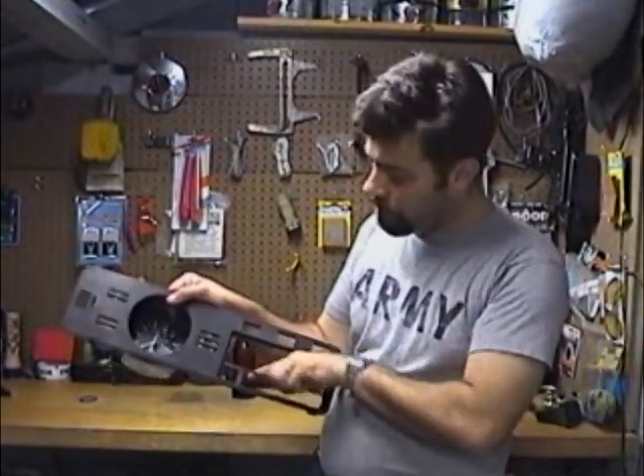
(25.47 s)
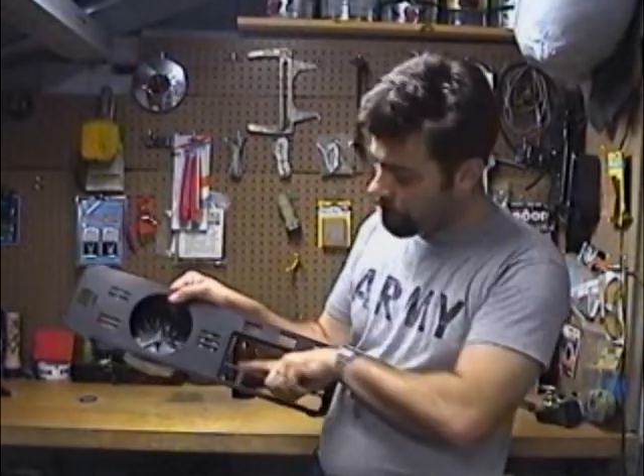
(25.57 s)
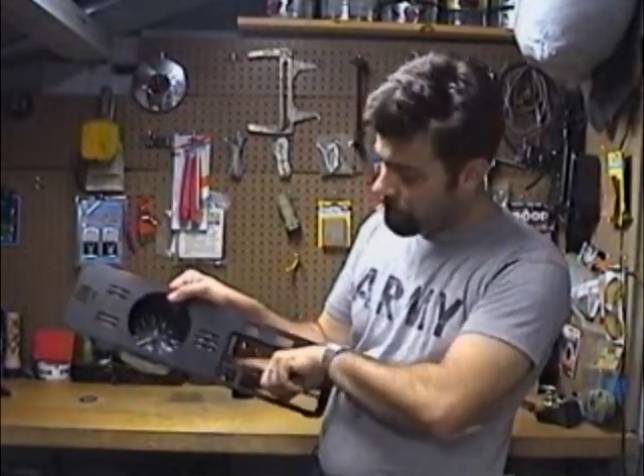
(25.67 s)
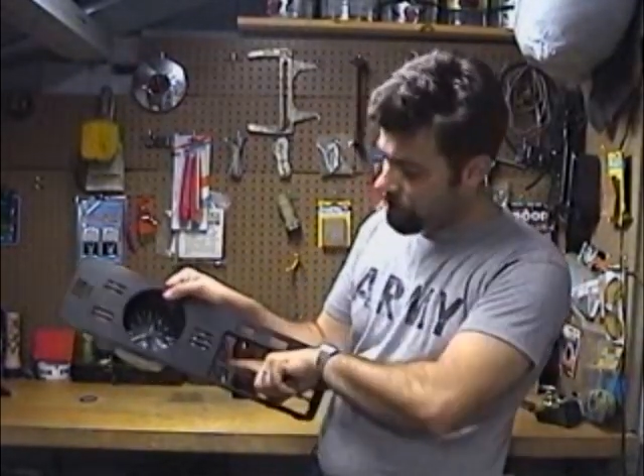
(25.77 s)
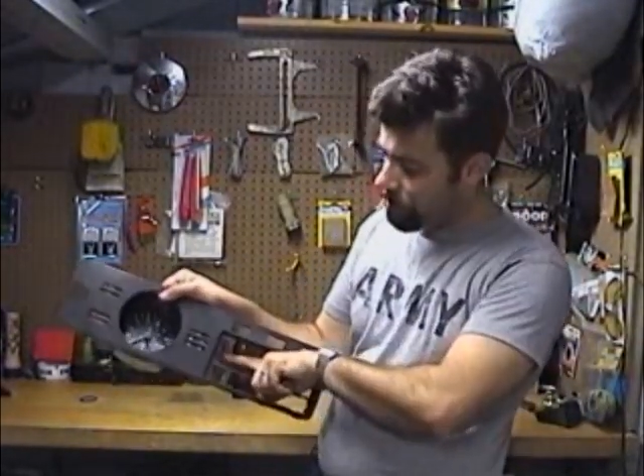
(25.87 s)
and
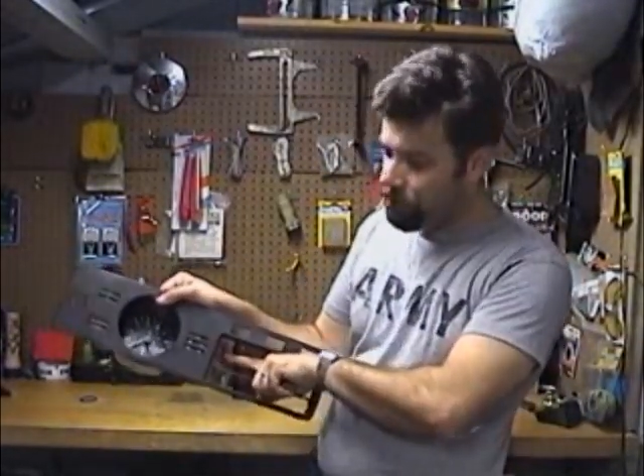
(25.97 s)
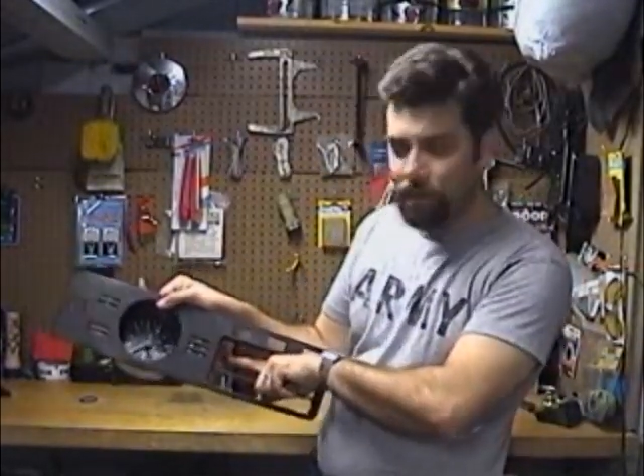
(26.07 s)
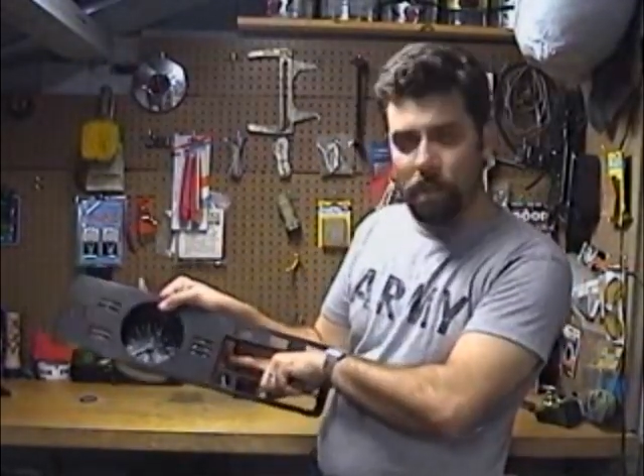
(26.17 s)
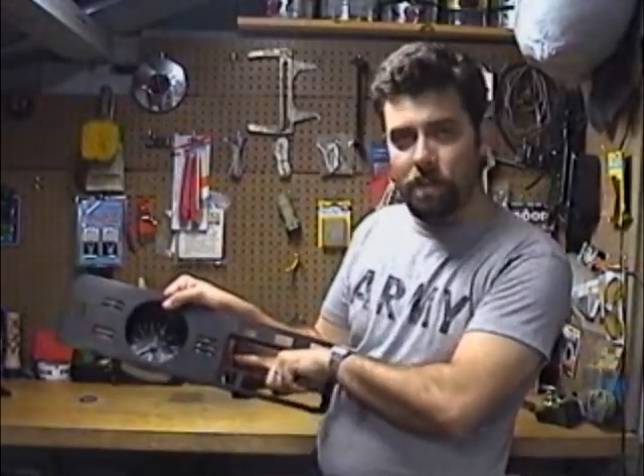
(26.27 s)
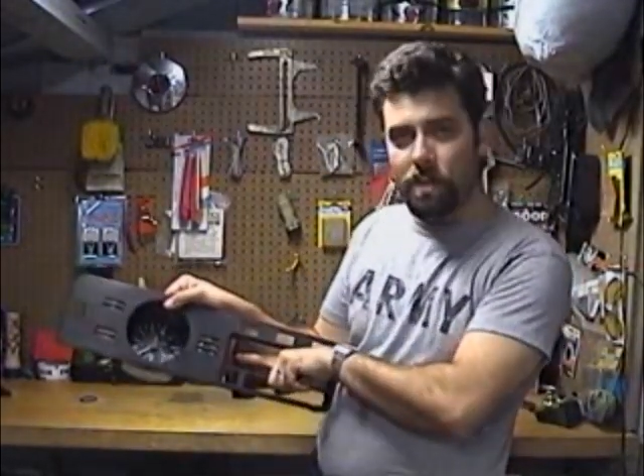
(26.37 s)
there is a
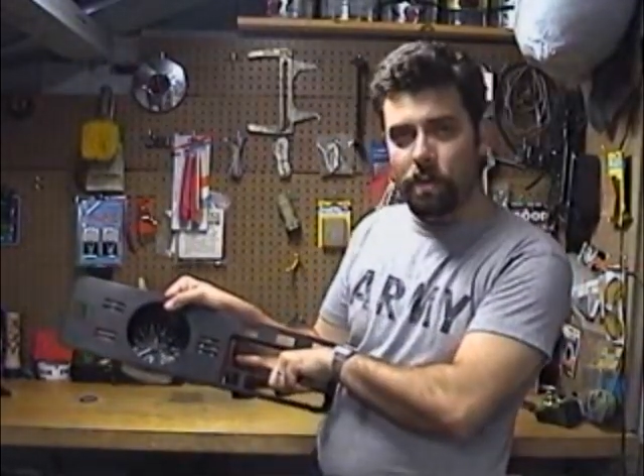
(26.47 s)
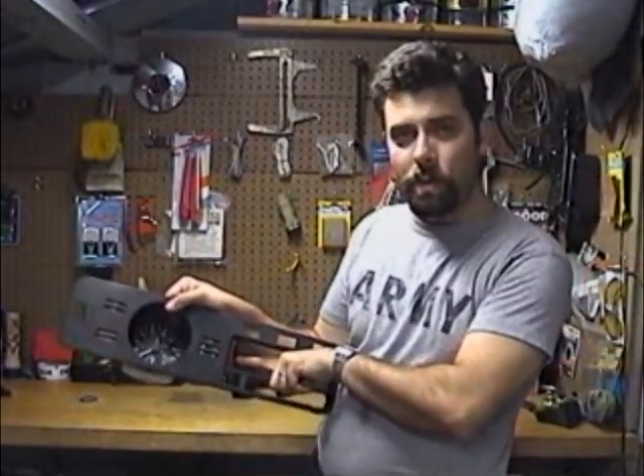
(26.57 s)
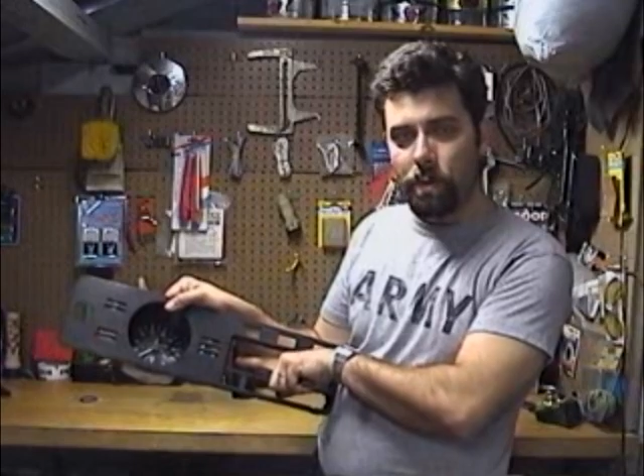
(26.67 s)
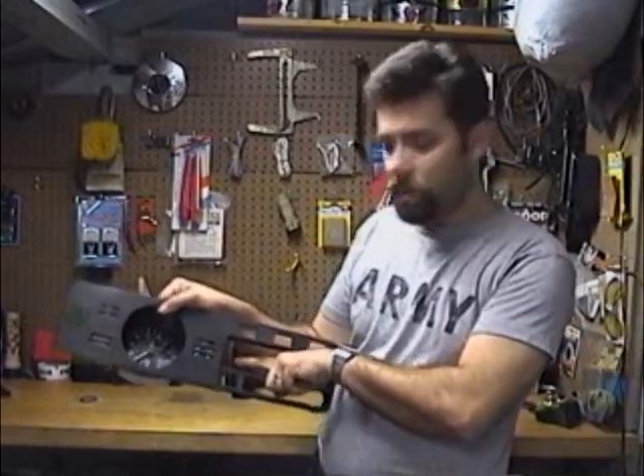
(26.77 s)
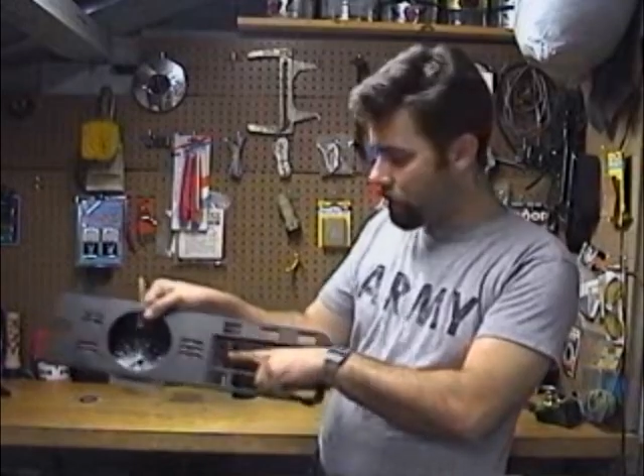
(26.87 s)
Phillips
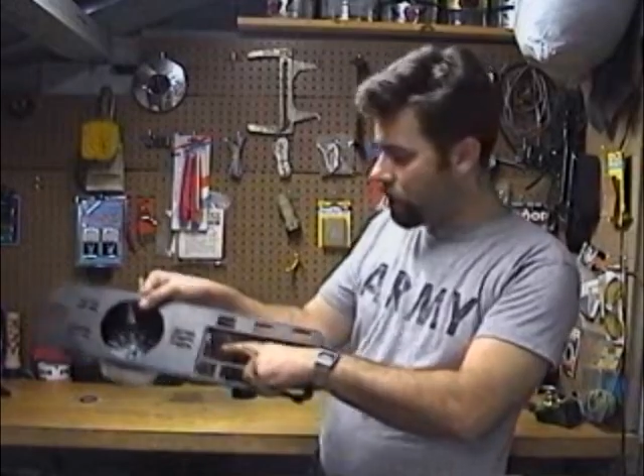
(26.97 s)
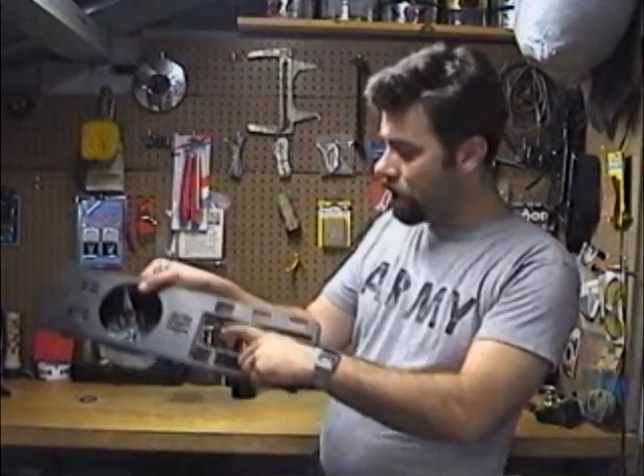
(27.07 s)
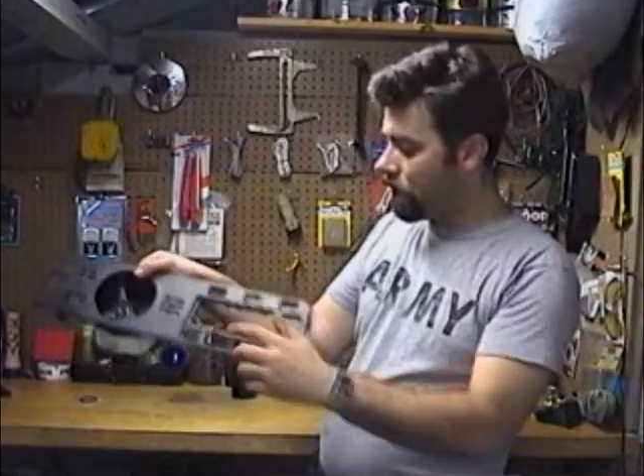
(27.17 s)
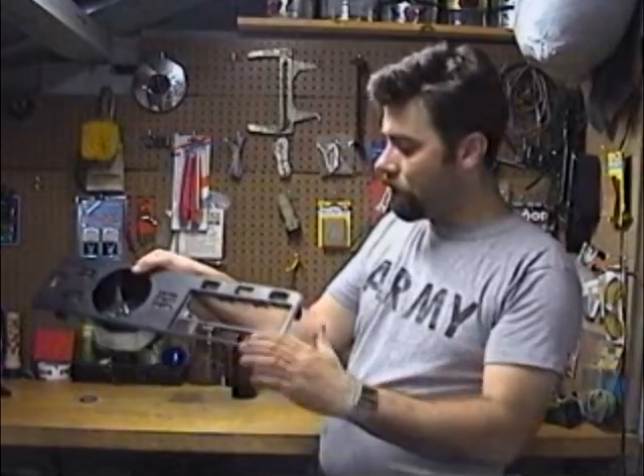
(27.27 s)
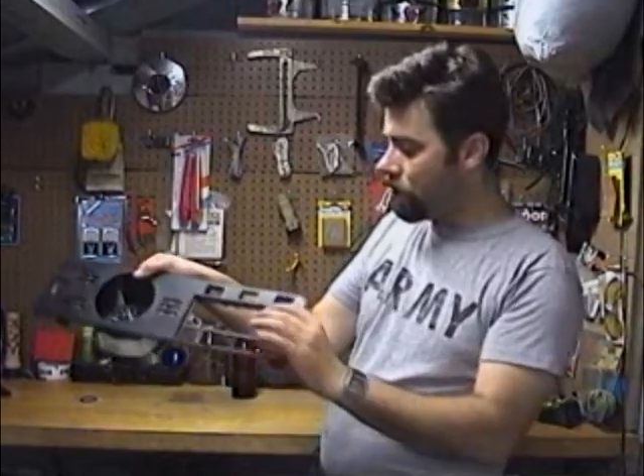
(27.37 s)
screw
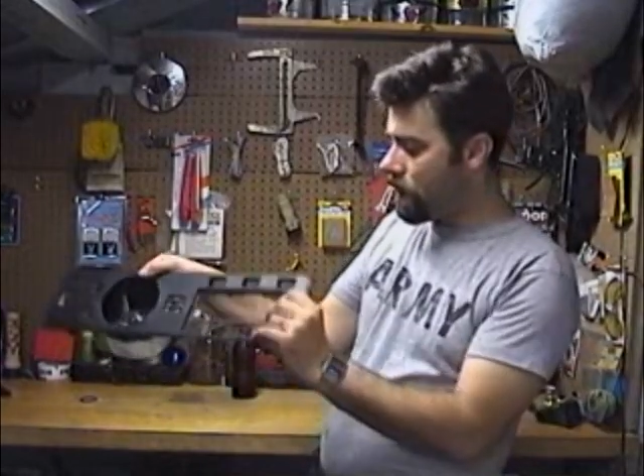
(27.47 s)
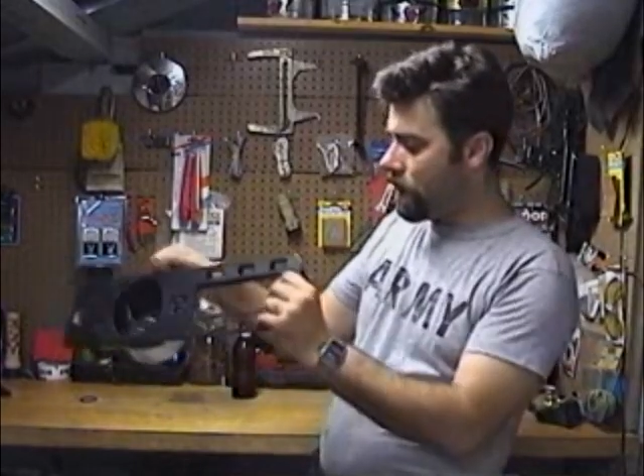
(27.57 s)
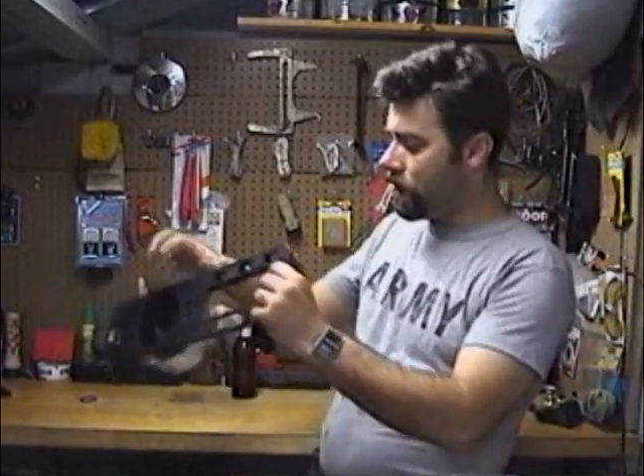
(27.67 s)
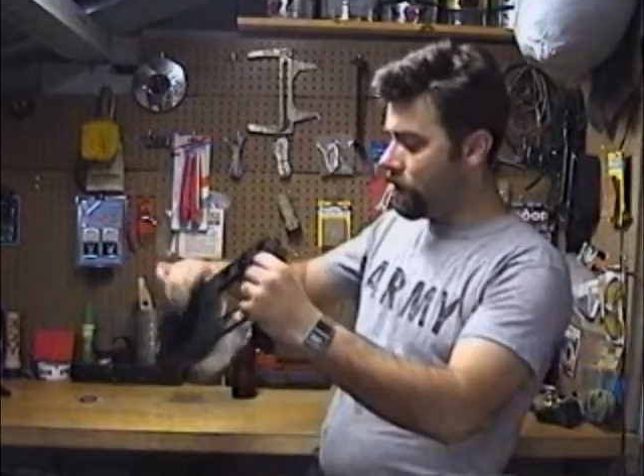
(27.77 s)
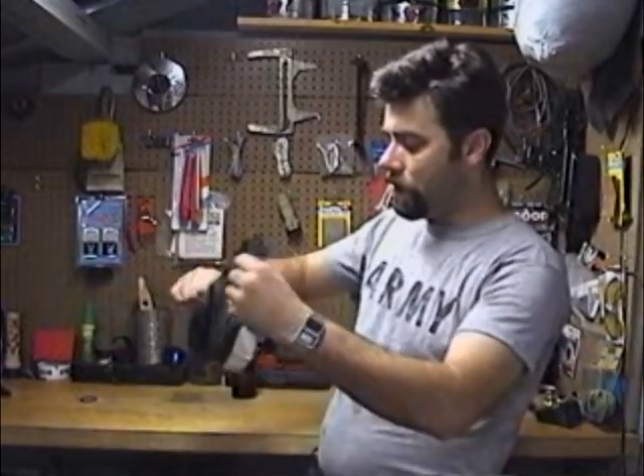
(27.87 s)
right